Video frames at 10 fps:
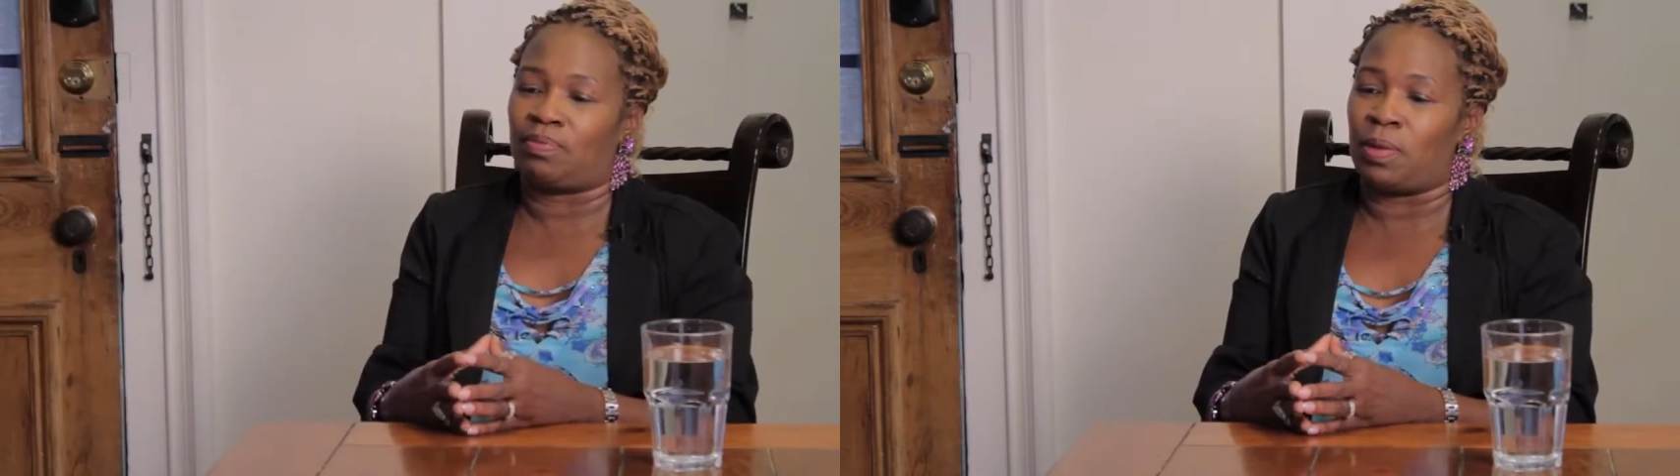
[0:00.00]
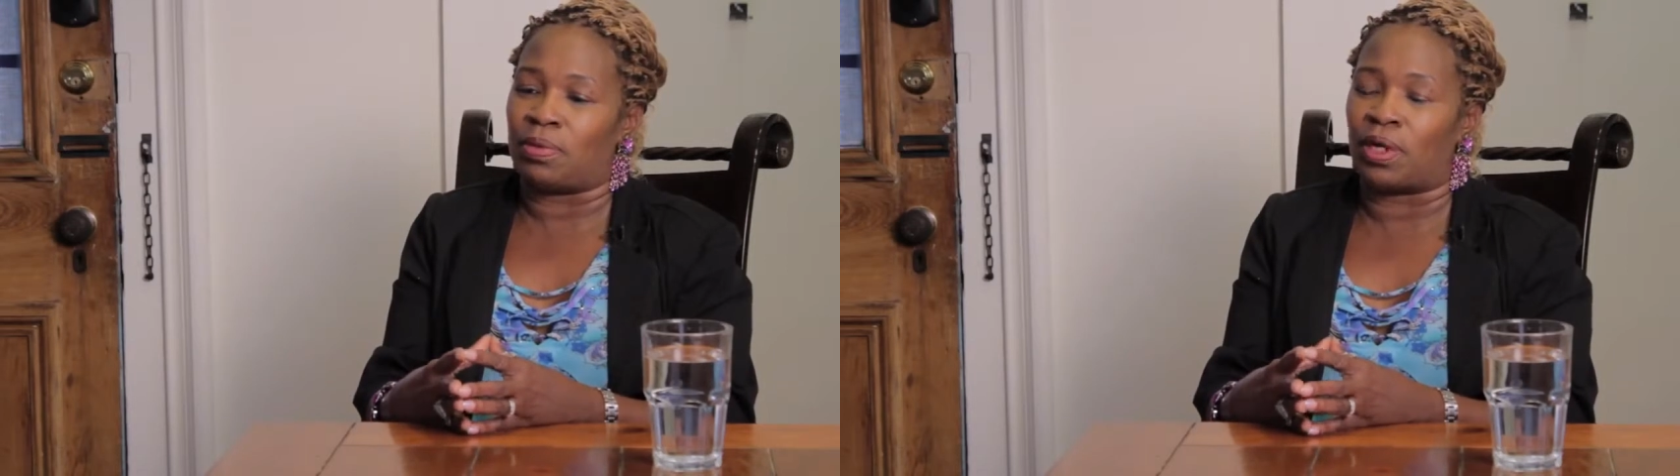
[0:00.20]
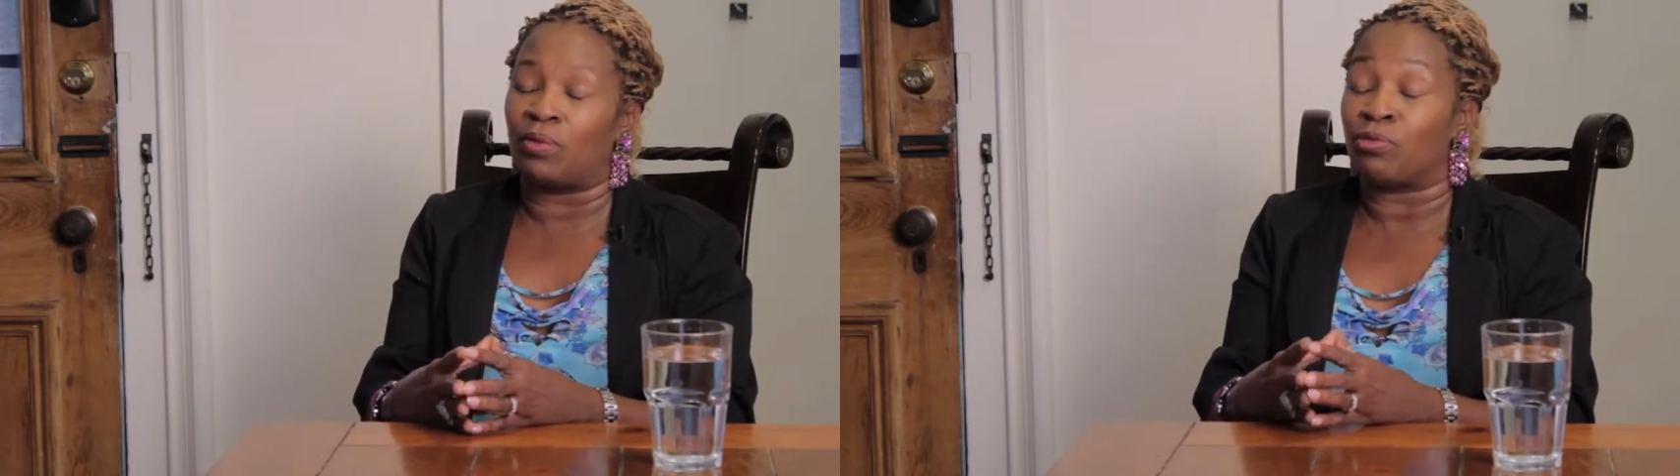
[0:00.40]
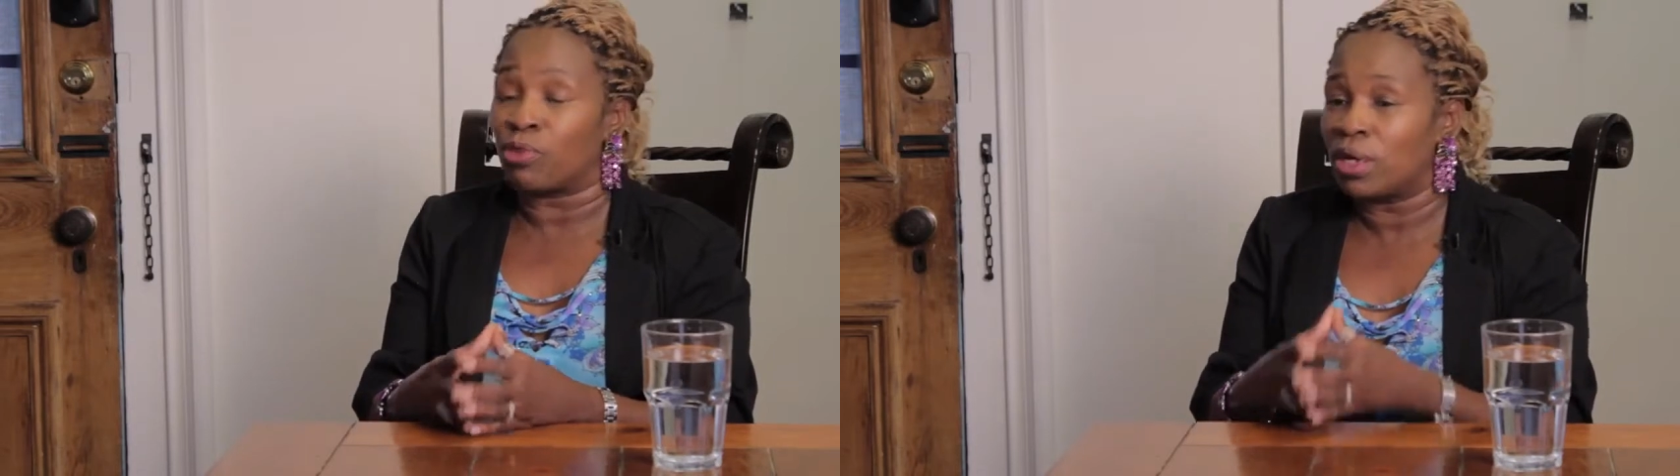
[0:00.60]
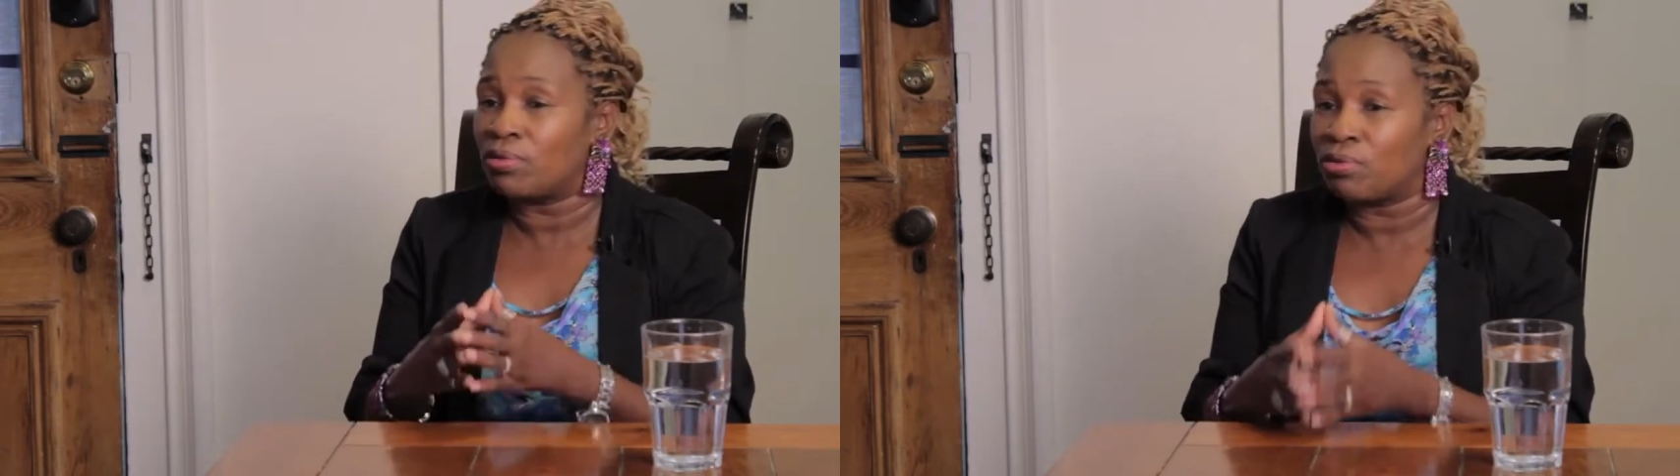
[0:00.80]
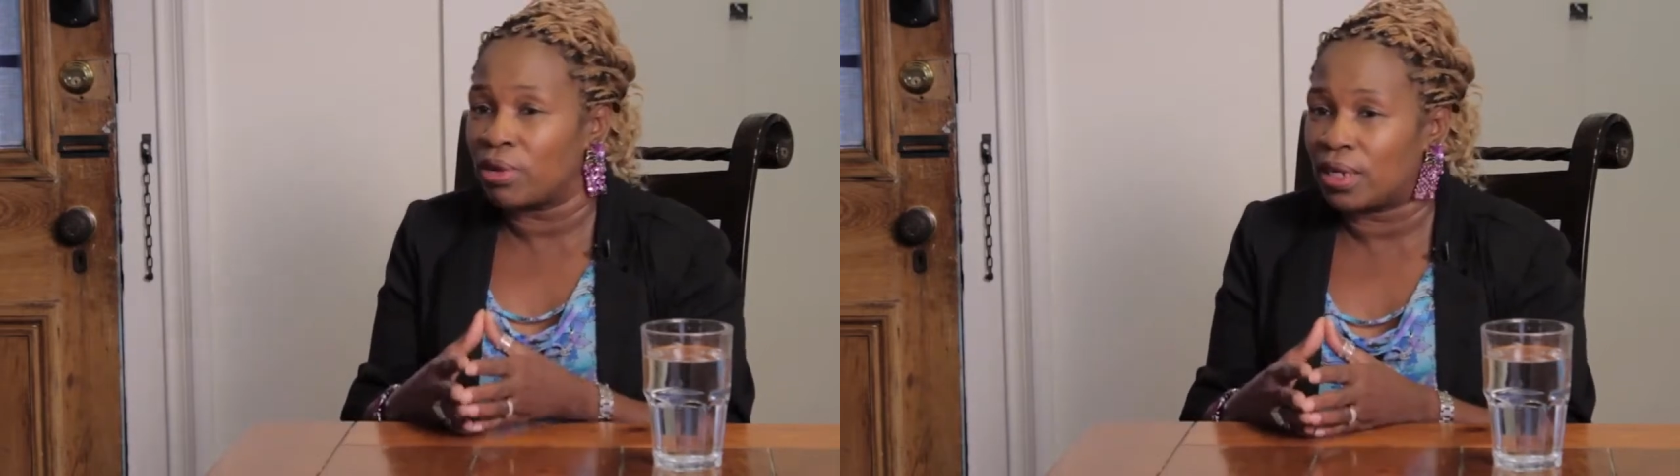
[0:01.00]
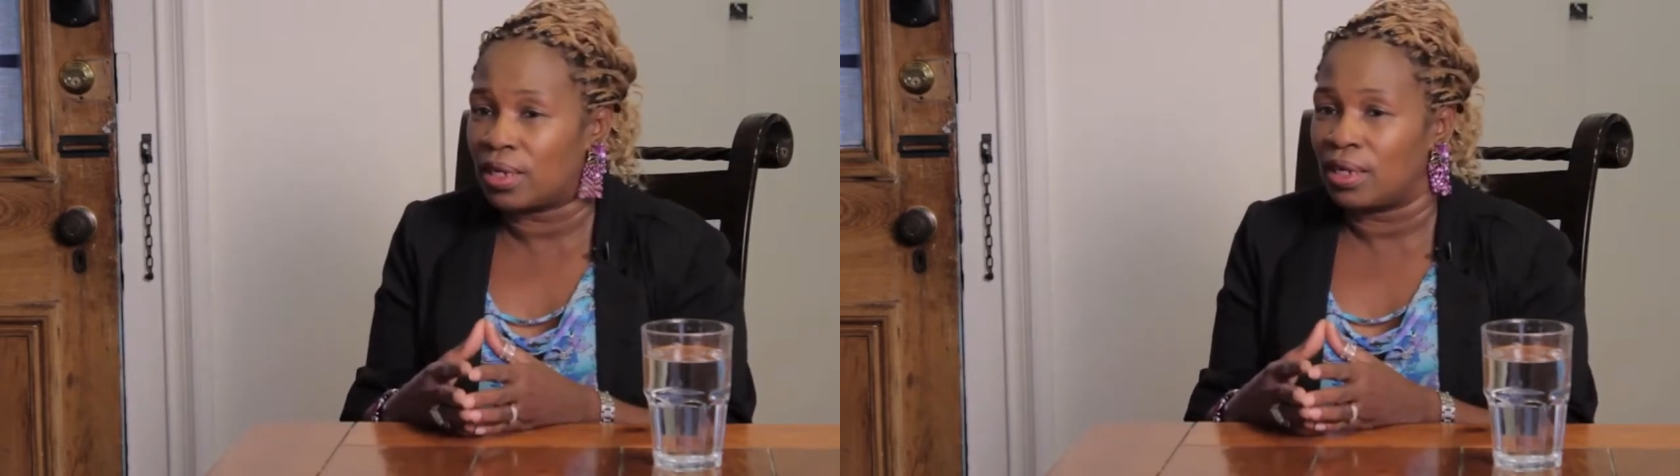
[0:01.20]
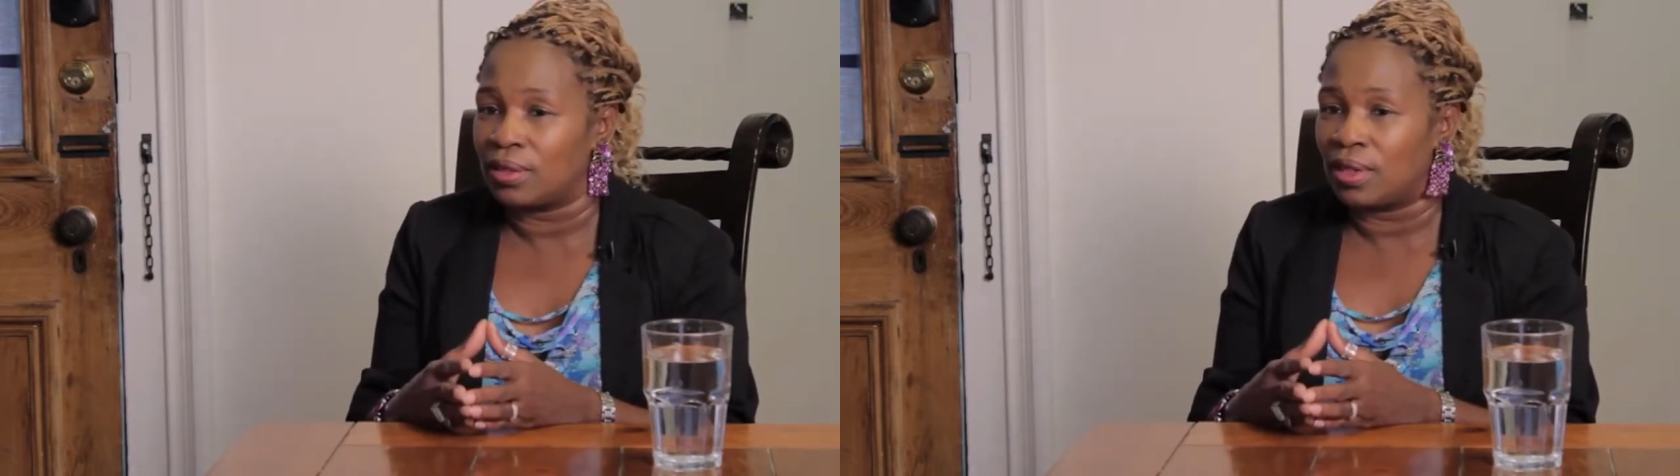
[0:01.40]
people to really, really